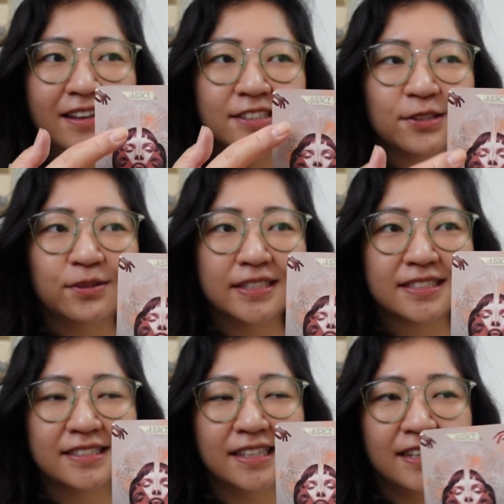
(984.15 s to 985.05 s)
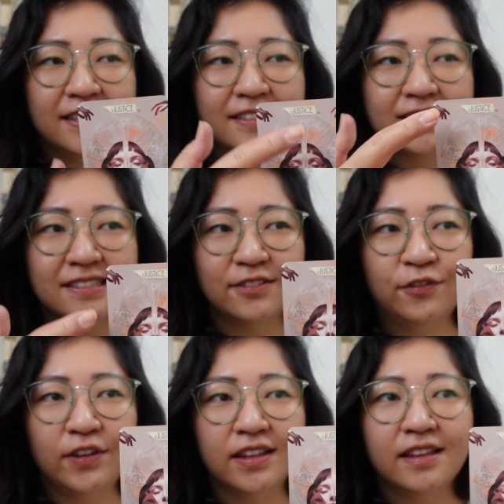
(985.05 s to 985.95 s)
So it's
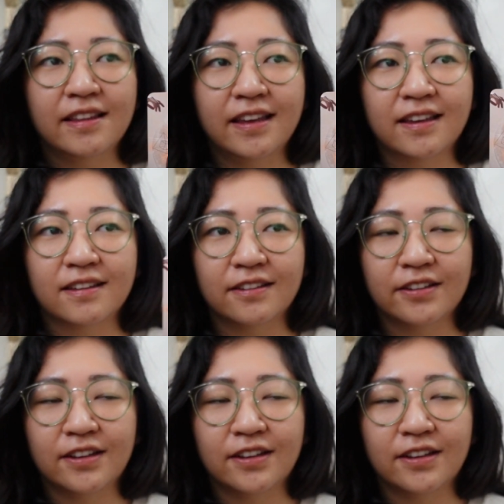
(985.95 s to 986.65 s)
feeling like,